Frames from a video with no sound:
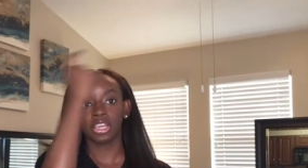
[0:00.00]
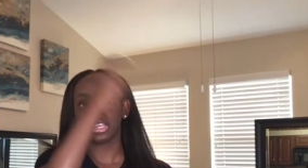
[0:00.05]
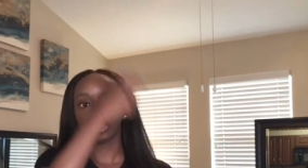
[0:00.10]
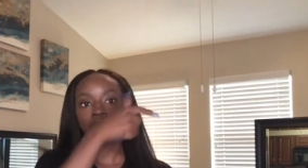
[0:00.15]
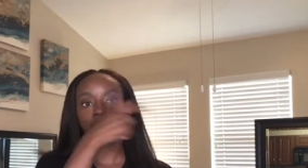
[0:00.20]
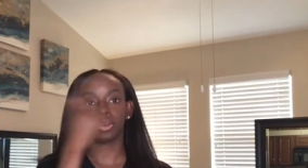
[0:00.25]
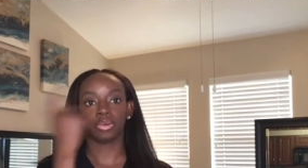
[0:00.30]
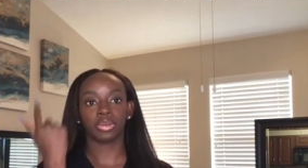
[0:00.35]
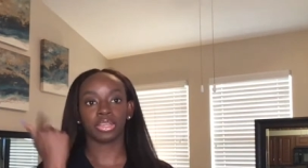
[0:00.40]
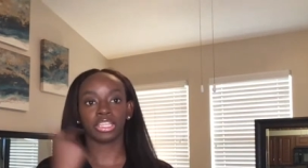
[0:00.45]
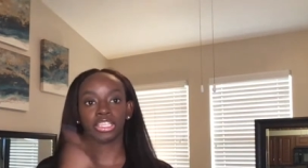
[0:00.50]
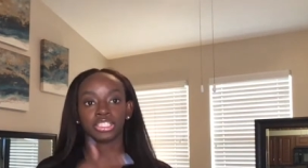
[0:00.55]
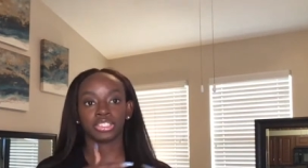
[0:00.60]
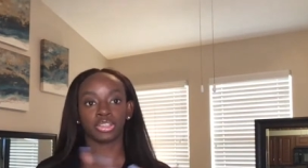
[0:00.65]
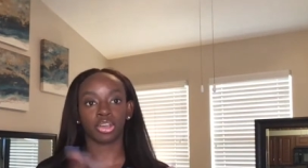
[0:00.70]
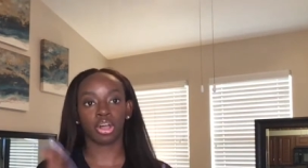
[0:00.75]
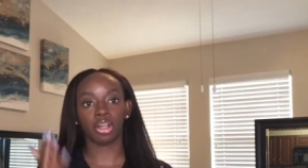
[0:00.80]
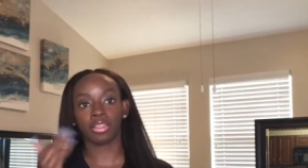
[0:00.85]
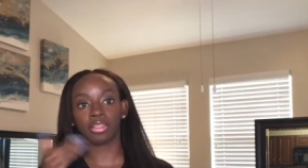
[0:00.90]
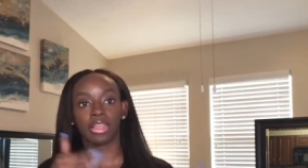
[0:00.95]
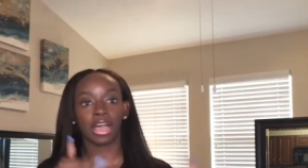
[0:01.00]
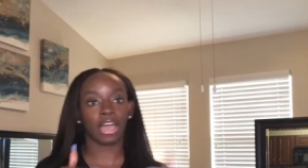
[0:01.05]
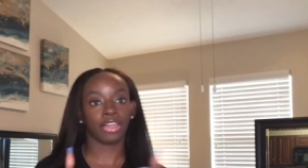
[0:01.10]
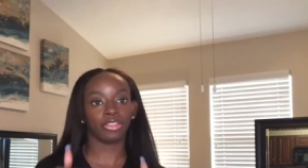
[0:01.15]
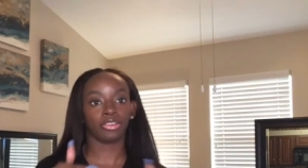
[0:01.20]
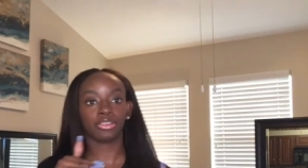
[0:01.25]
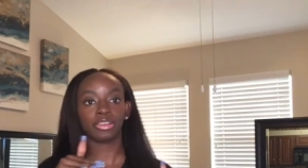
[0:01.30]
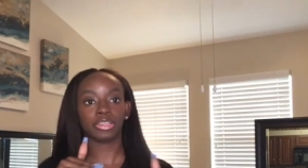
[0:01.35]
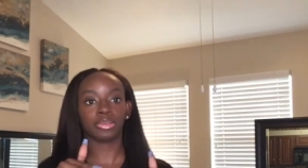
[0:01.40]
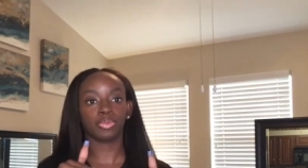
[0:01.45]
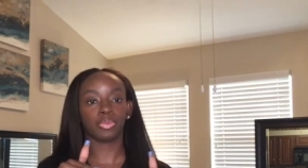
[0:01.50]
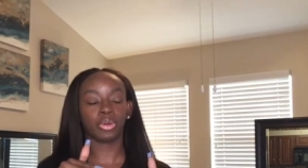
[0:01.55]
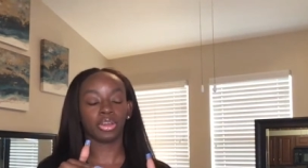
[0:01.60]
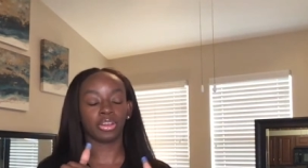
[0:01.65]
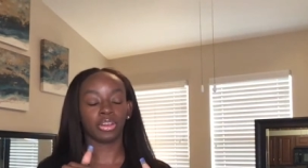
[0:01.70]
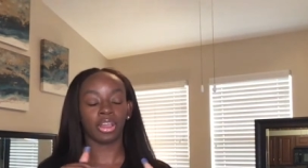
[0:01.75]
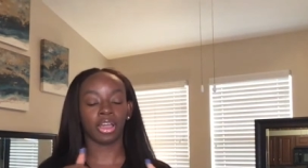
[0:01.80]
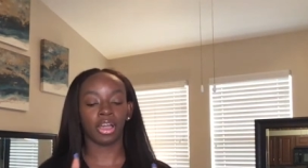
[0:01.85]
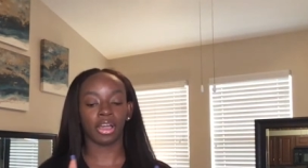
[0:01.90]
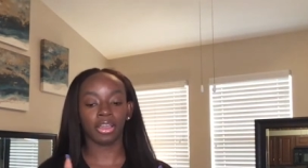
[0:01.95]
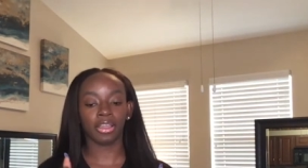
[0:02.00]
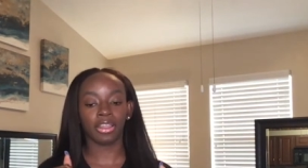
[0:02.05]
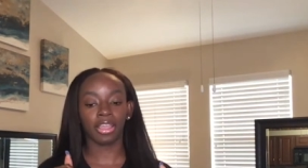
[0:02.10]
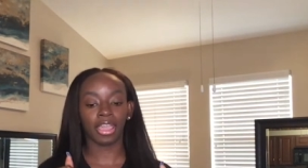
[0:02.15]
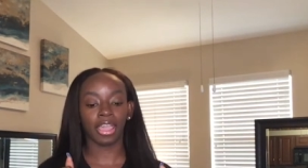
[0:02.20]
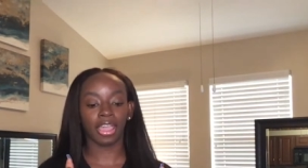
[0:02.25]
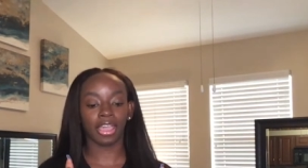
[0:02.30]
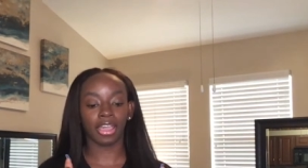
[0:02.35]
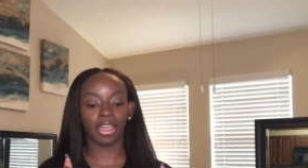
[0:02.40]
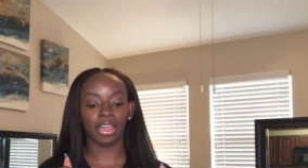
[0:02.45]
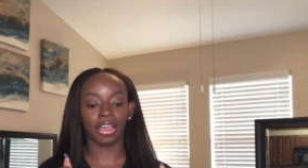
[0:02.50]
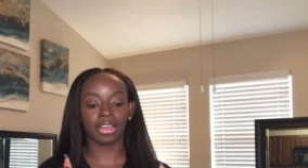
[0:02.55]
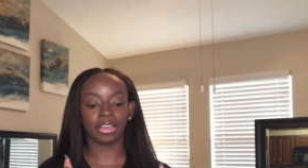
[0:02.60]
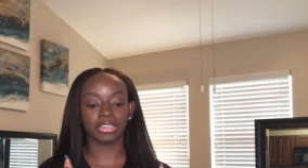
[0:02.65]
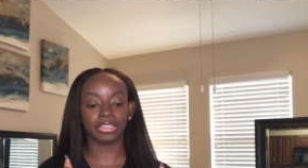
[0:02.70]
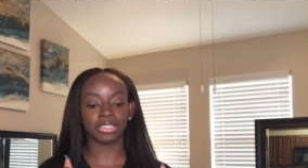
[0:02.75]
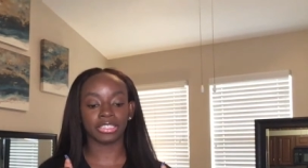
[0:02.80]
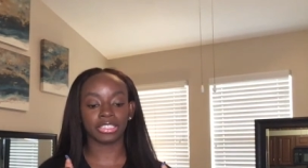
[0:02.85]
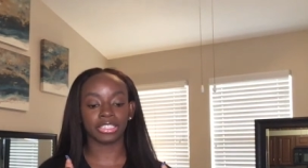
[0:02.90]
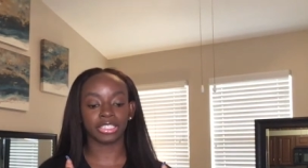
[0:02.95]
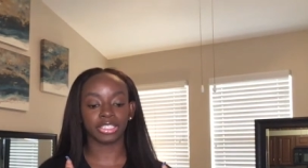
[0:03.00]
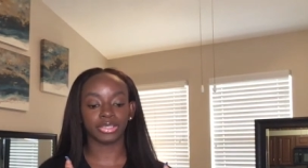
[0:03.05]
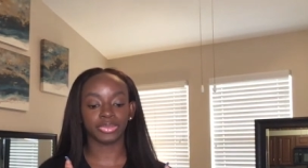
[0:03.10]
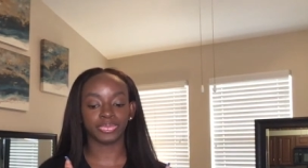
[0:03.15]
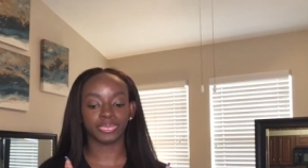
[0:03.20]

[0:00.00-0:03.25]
so it gets all lathered and whatnot. And